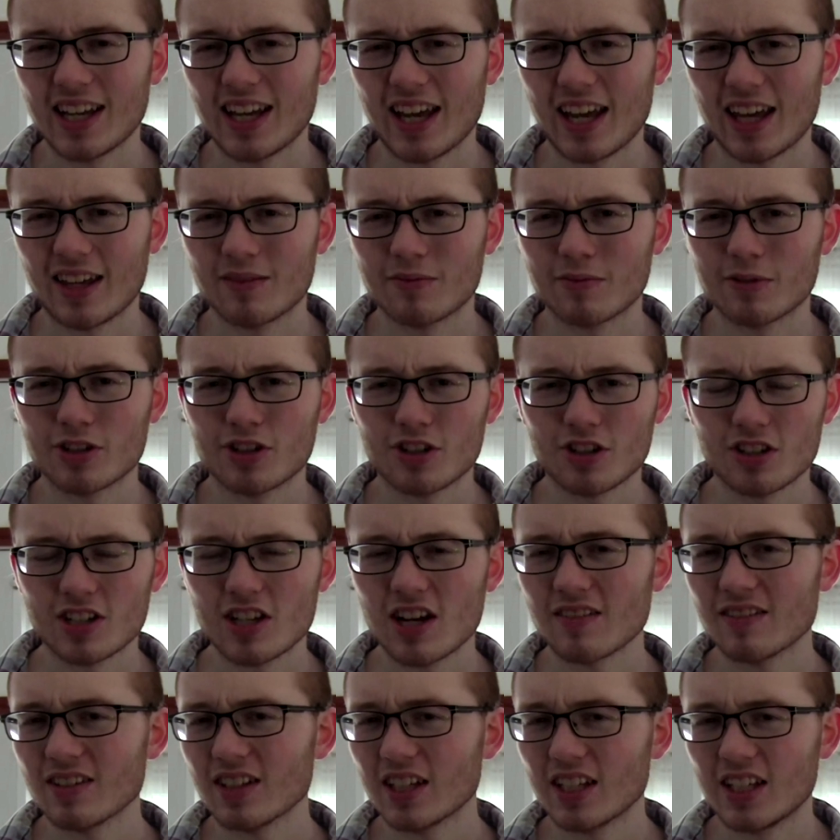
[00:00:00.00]
And we're just
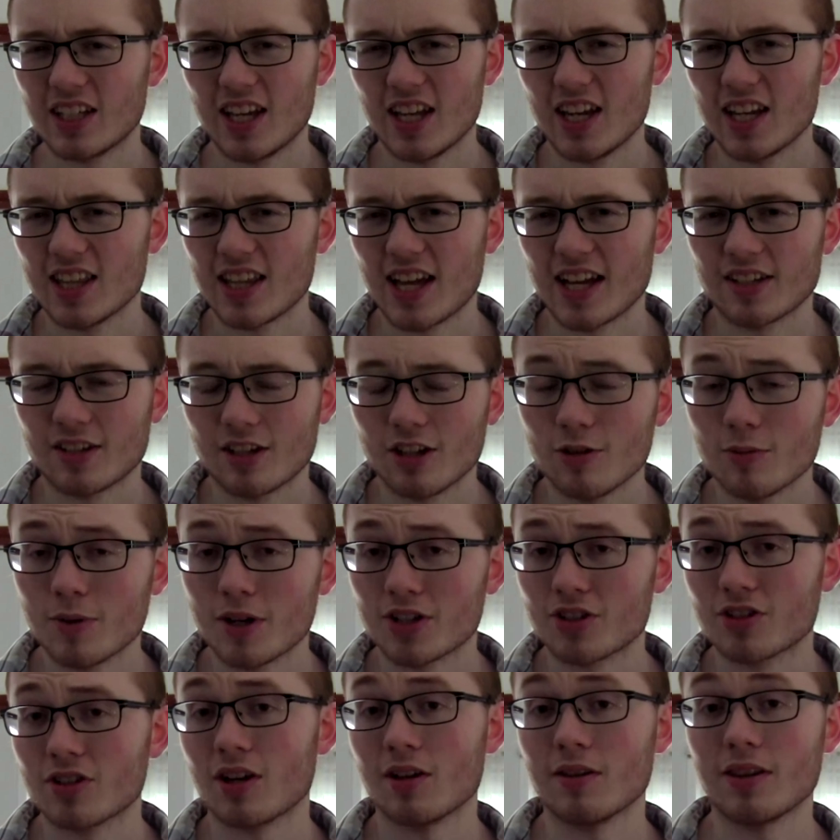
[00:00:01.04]
not really getting that too
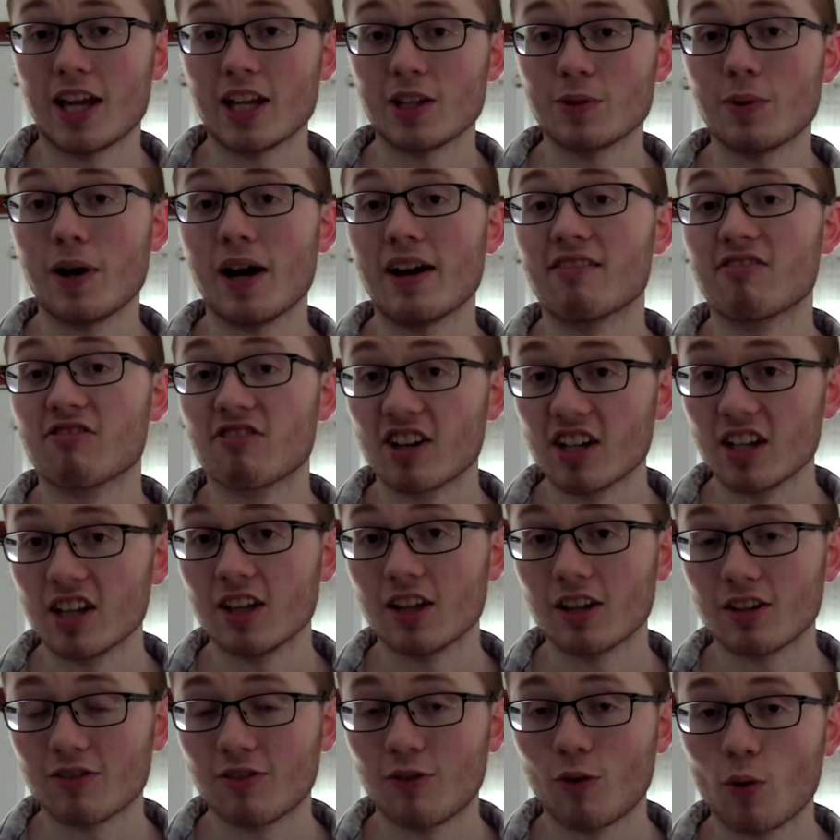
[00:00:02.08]
much. So that's why I
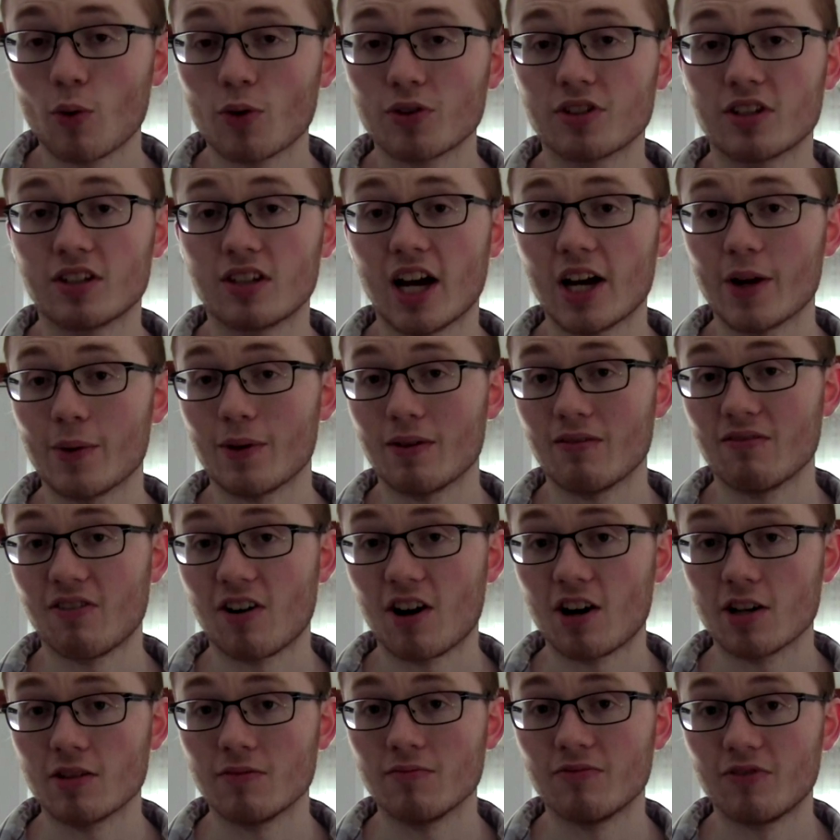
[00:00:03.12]
really look forward to Nightwing
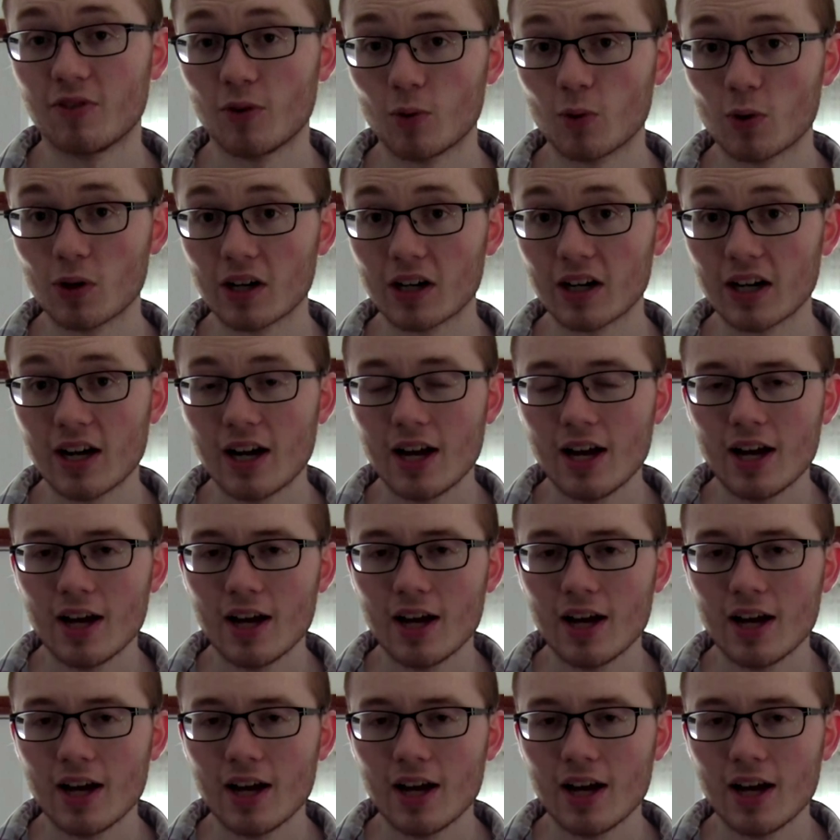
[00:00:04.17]
Volume 4.